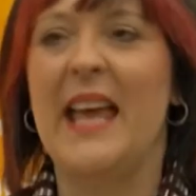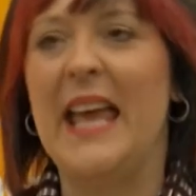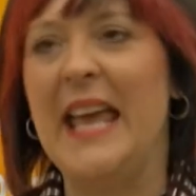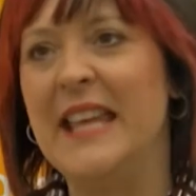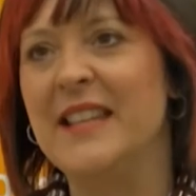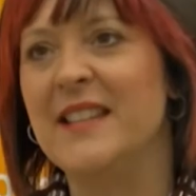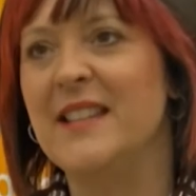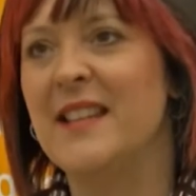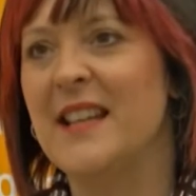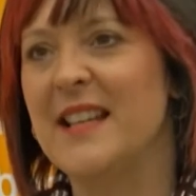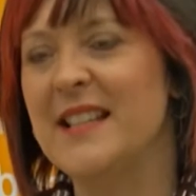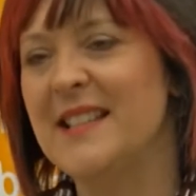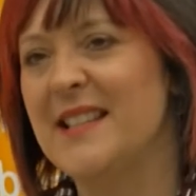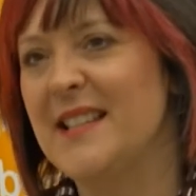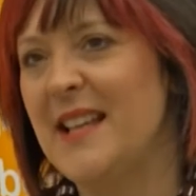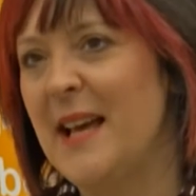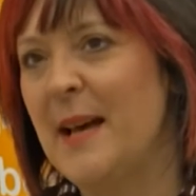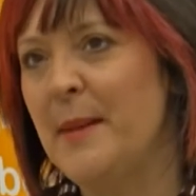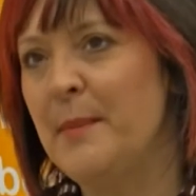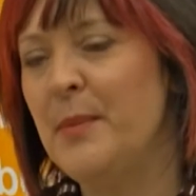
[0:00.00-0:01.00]
And an
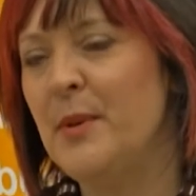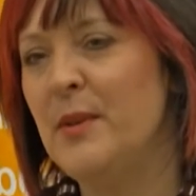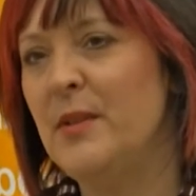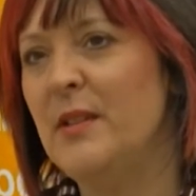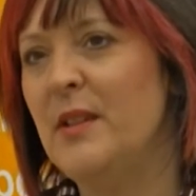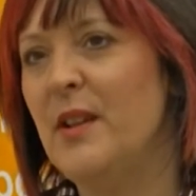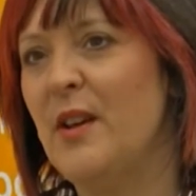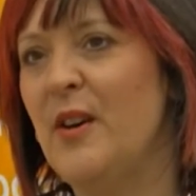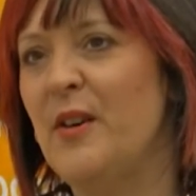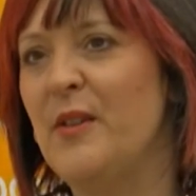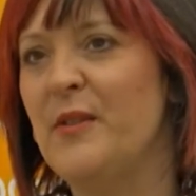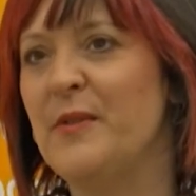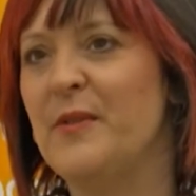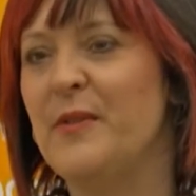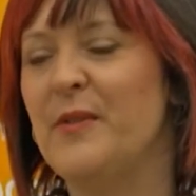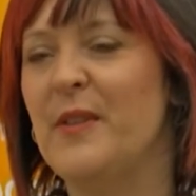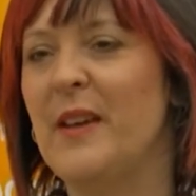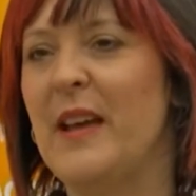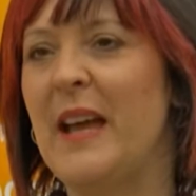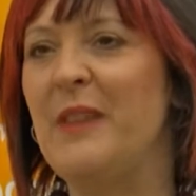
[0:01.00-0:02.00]
example
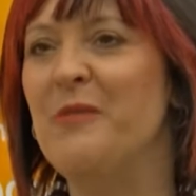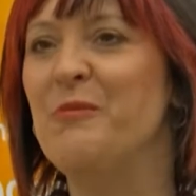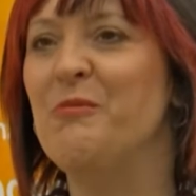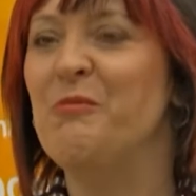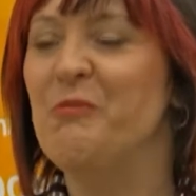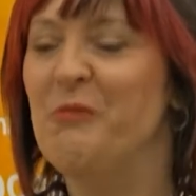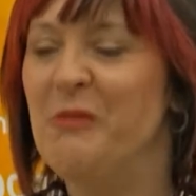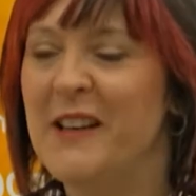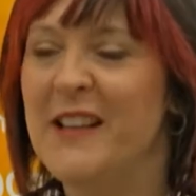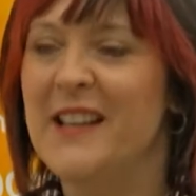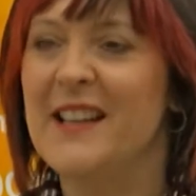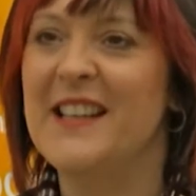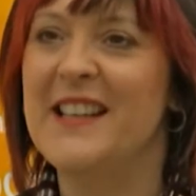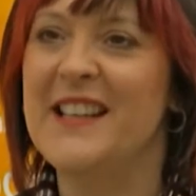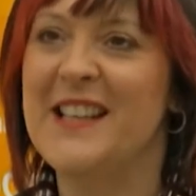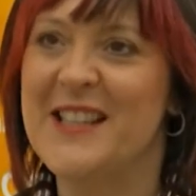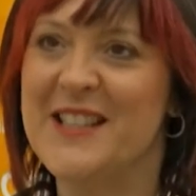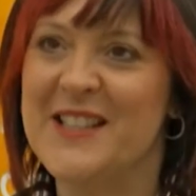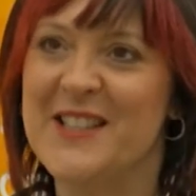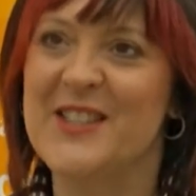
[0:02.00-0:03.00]
of a
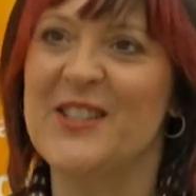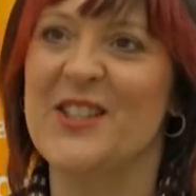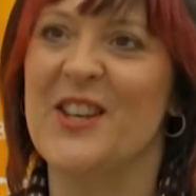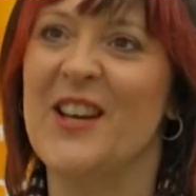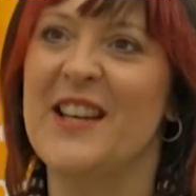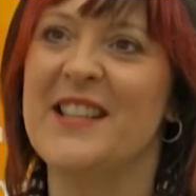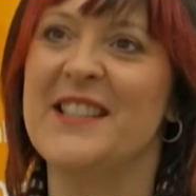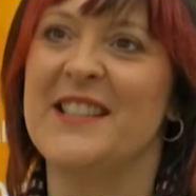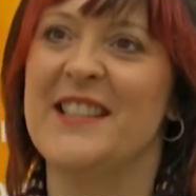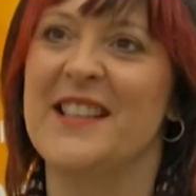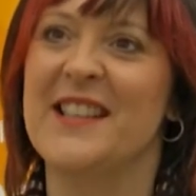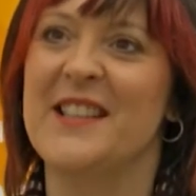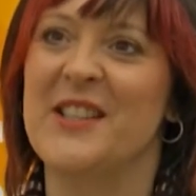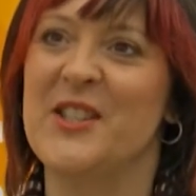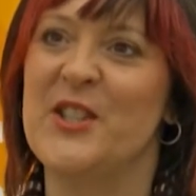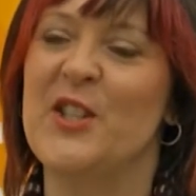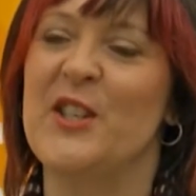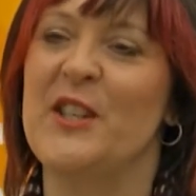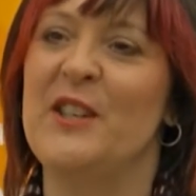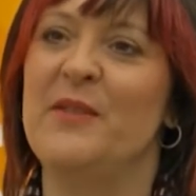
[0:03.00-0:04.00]
really exciting
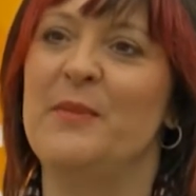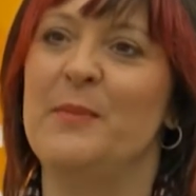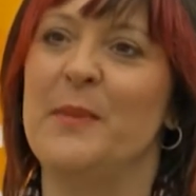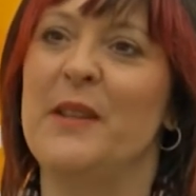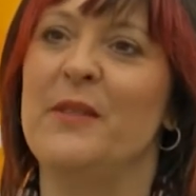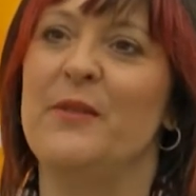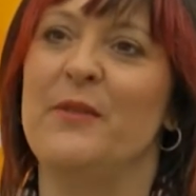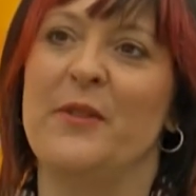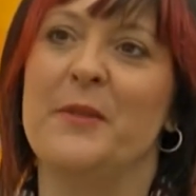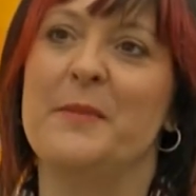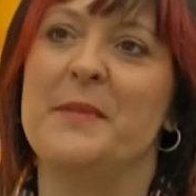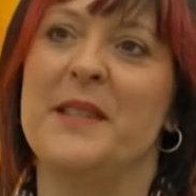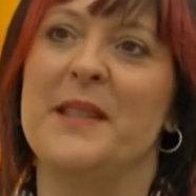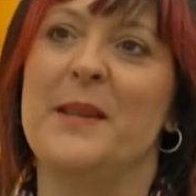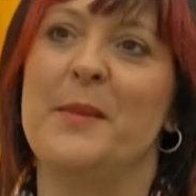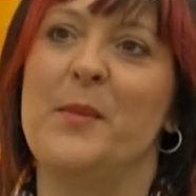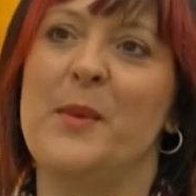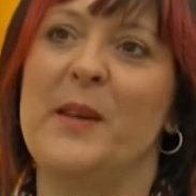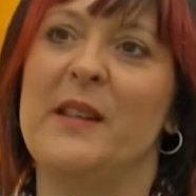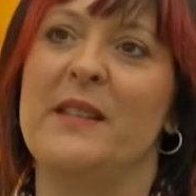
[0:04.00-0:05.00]
achievement from
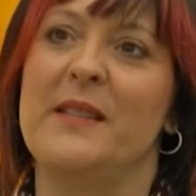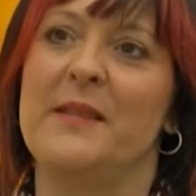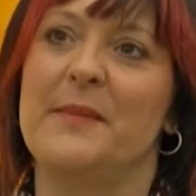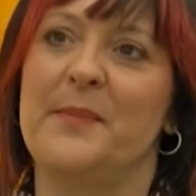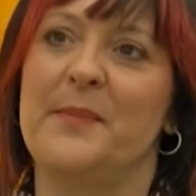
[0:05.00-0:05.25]
someone?